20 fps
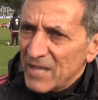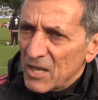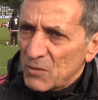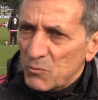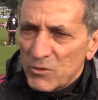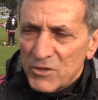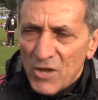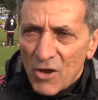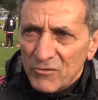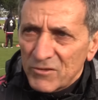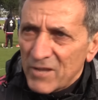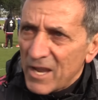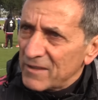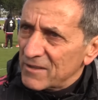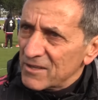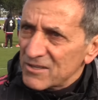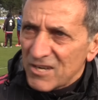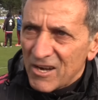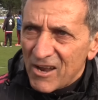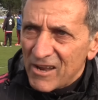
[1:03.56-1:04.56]
that we don't take
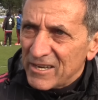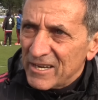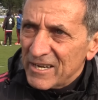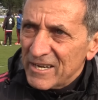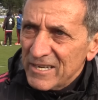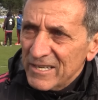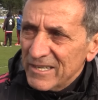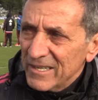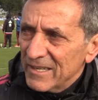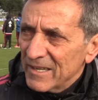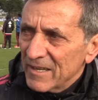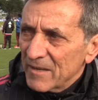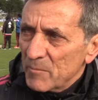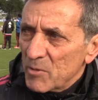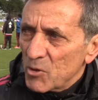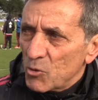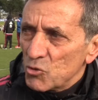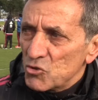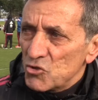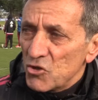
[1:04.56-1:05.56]
this lightly,
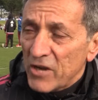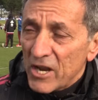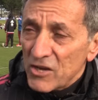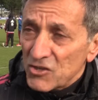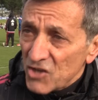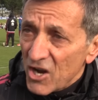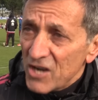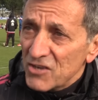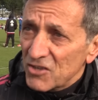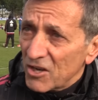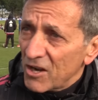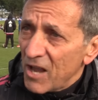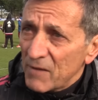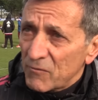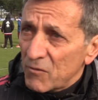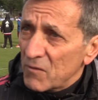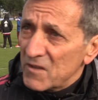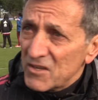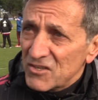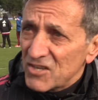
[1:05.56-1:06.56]
because you can change the
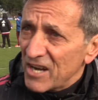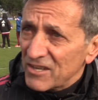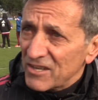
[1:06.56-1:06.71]
life of these